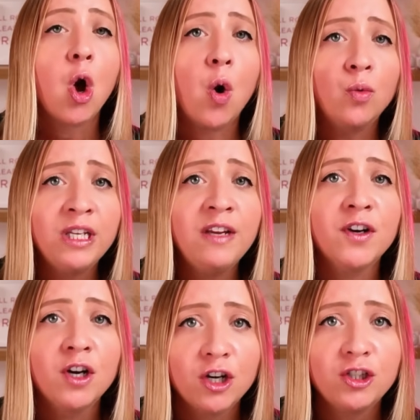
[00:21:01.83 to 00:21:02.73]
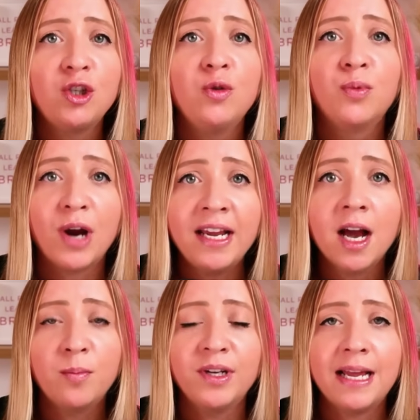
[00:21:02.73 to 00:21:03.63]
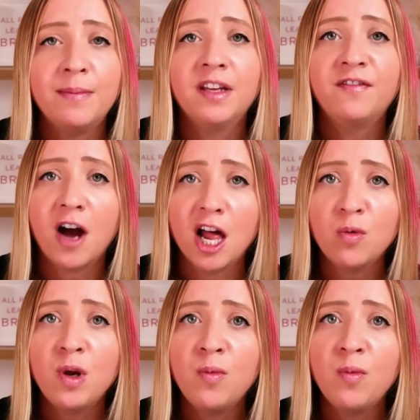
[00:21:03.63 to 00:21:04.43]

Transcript: only for her to break up with him the following